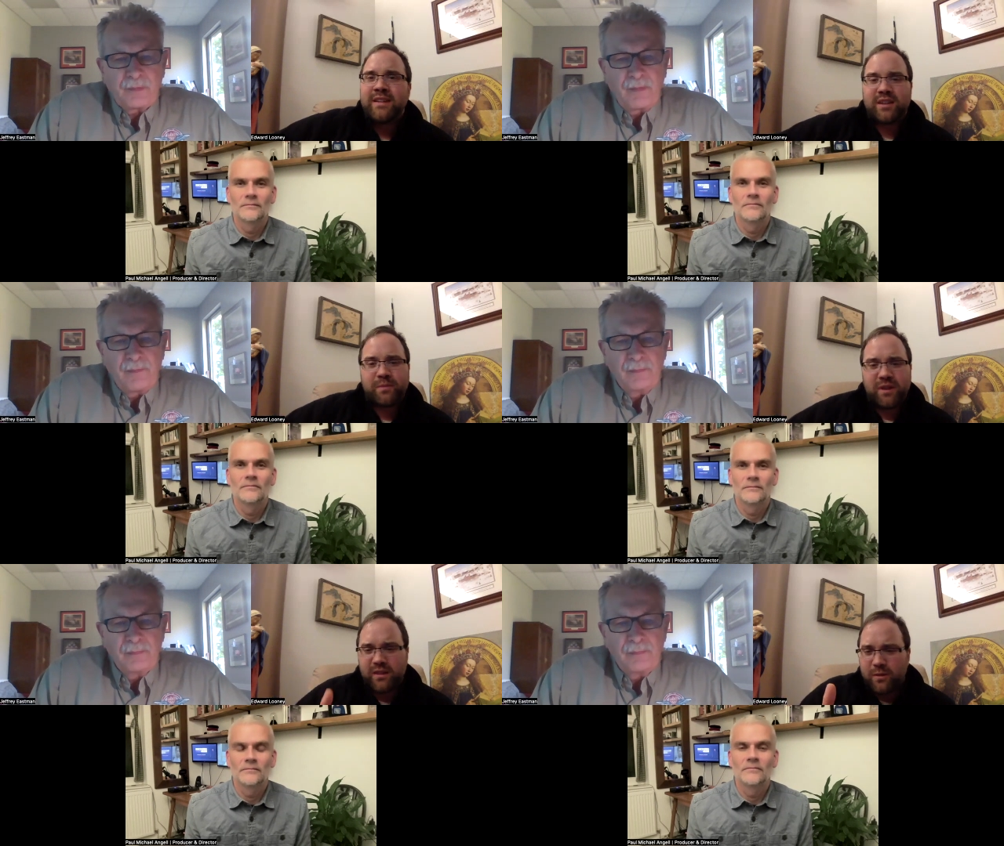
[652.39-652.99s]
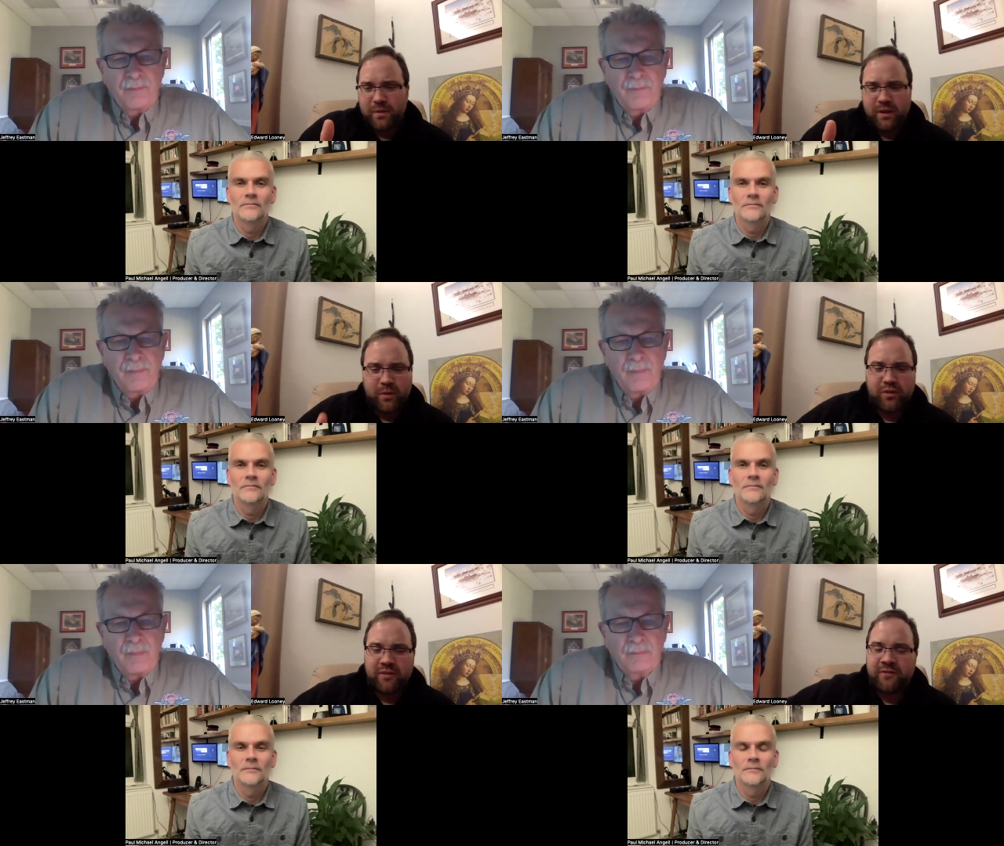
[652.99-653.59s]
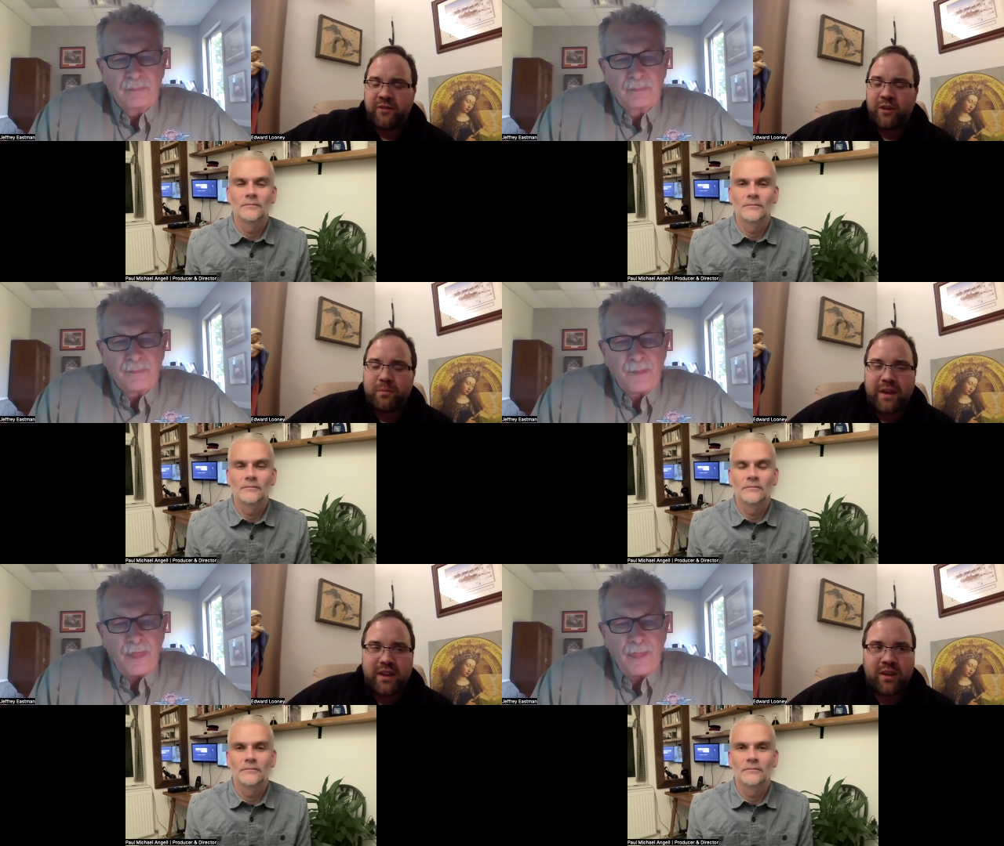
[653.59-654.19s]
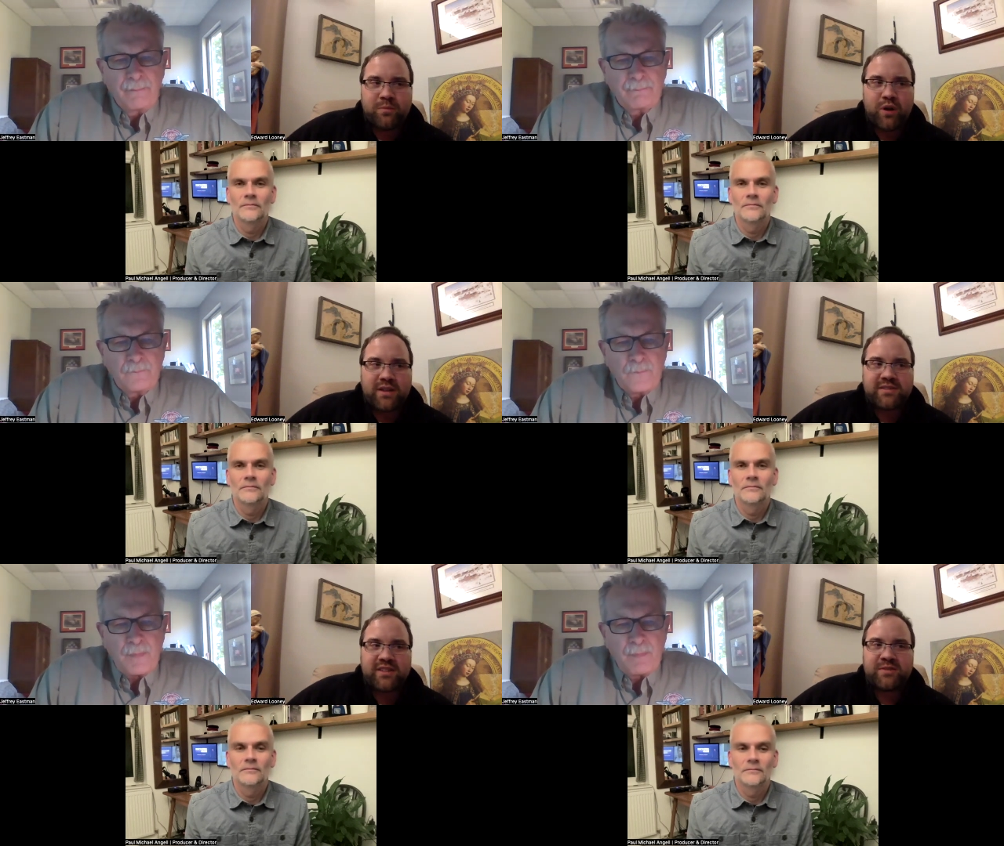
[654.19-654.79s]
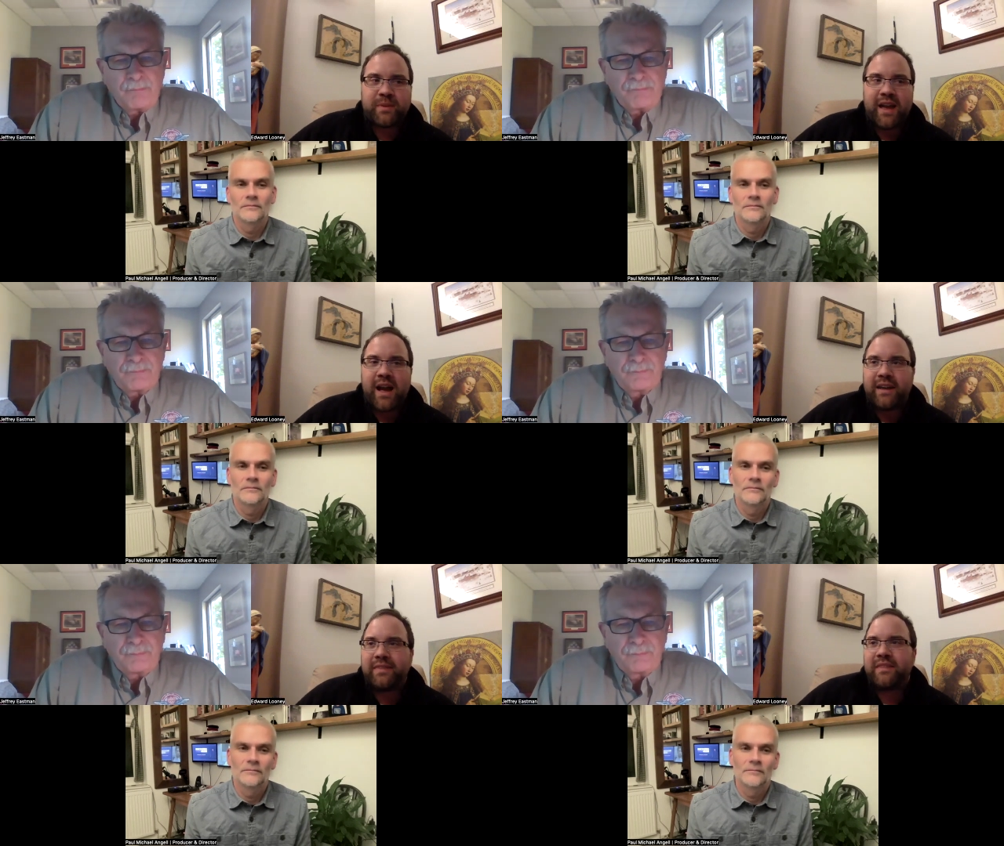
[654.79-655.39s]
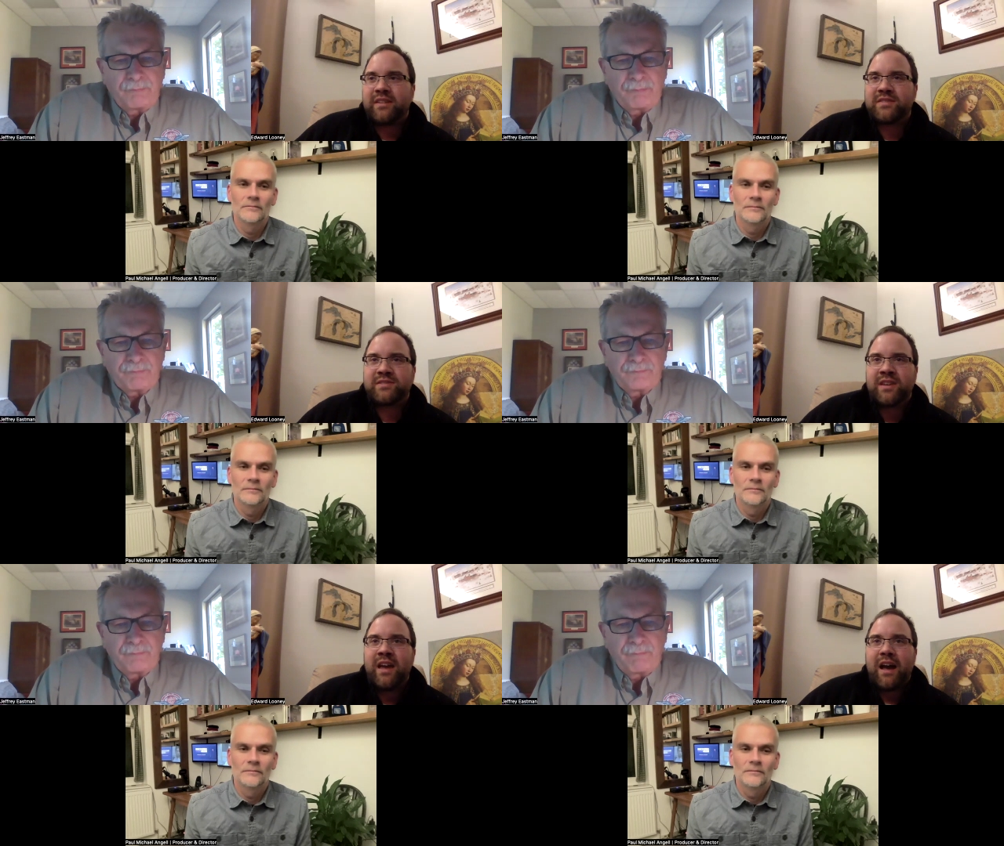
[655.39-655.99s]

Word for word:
Speaker 1: tell me a little bit about the filmmaking process behind this